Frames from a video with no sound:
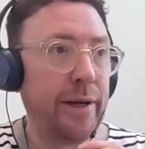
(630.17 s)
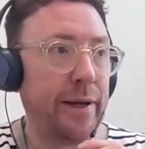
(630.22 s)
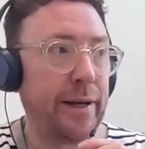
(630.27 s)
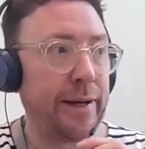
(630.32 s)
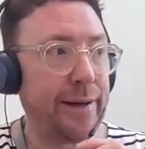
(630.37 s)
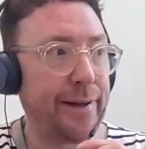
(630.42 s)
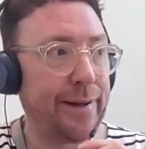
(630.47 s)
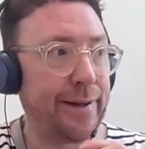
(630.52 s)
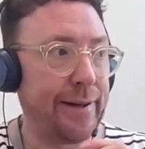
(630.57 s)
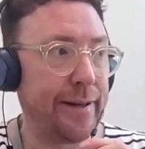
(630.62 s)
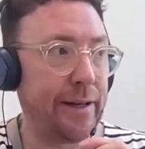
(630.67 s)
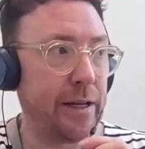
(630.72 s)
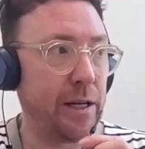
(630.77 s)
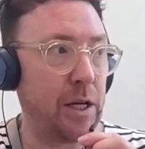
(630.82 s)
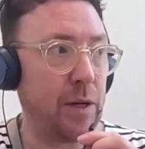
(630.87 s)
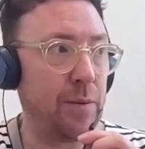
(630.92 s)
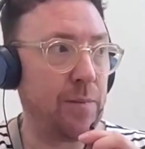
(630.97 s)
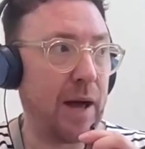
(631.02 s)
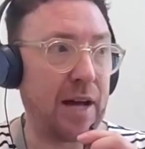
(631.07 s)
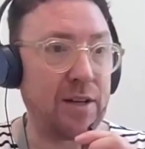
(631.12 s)

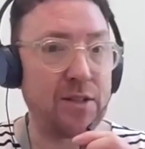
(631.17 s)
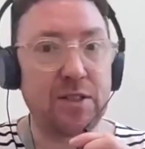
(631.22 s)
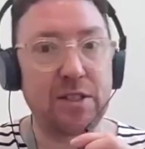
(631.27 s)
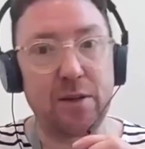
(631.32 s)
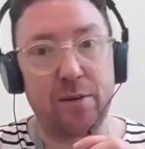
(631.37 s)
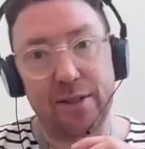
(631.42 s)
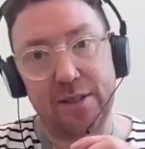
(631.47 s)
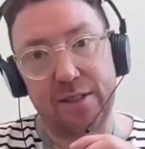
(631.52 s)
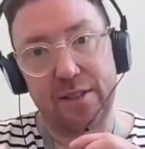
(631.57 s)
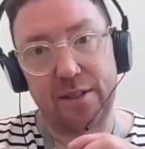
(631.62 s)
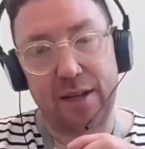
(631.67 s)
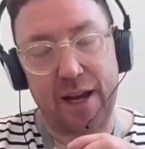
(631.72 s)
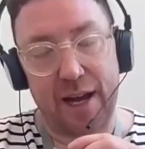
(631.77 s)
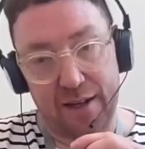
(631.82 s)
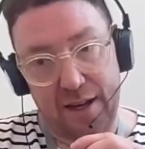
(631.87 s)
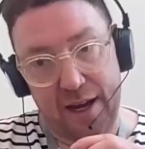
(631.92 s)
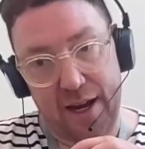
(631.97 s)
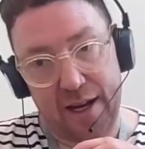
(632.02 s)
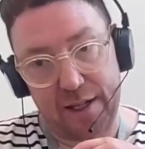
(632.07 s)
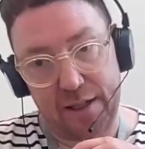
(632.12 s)
And so
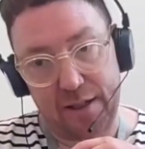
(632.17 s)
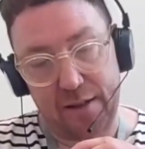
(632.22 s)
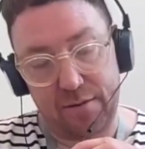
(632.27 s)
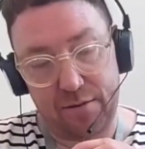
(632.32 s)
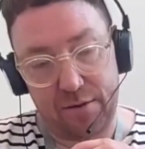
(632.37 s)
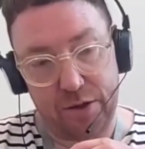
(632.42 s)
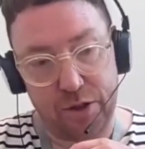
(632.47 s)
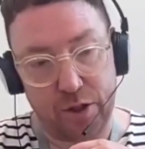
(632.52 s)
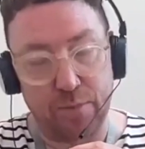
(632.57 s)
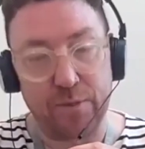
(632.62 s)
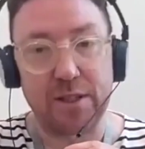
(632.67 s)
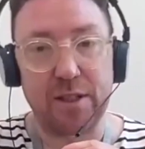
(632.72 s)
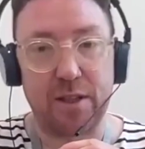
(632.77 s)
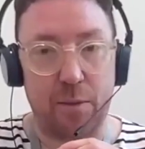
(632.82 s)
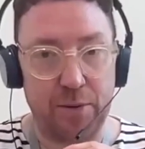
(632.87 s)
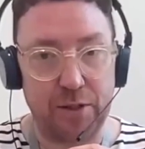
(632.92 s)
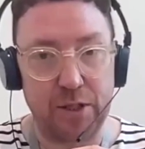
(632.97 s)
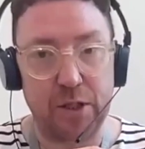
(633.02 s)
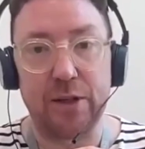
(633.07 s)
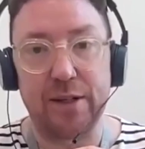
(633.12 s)
I jumped at the
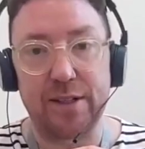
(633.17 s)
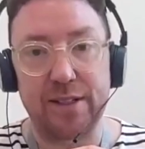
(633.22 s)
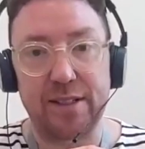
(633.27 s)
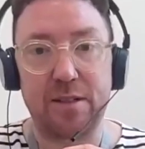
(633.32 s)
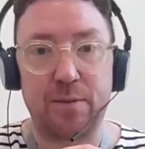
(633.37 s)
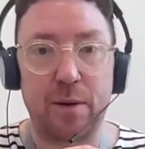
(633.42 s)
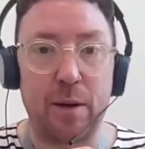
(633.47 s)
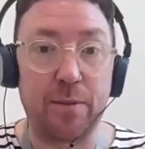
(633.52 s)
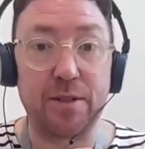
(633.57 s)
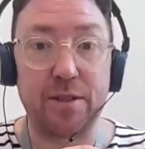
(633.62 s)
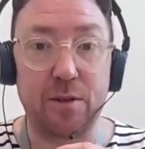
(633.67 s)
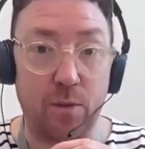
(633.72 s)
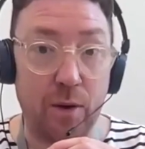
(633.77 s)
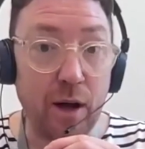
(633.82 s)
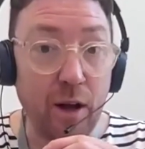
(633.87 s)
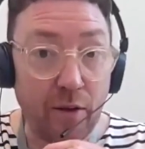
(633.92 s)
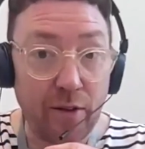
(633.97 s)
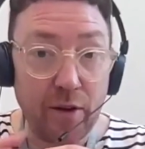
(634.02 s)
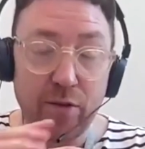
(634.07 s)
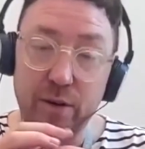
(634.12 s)
opportunity to be able to
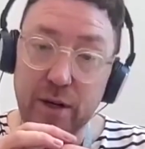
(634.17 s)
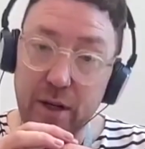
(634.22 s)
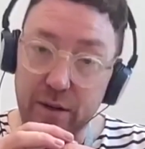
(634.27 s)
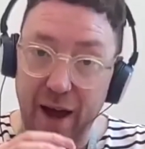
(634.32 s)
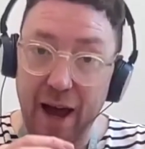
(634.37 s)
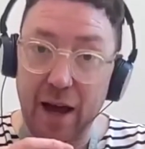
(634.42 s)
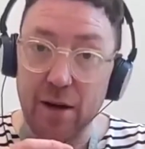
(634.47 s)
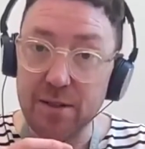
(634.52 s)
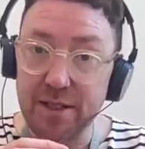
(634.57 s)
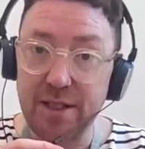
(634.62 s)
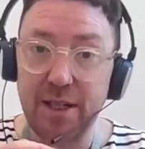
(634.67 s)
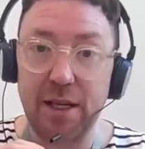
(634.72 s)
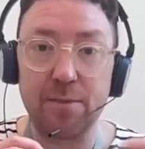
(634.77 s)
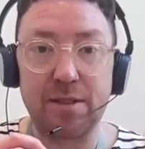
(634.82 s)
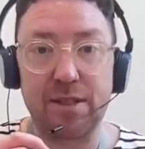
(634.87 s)
work on the front of house team.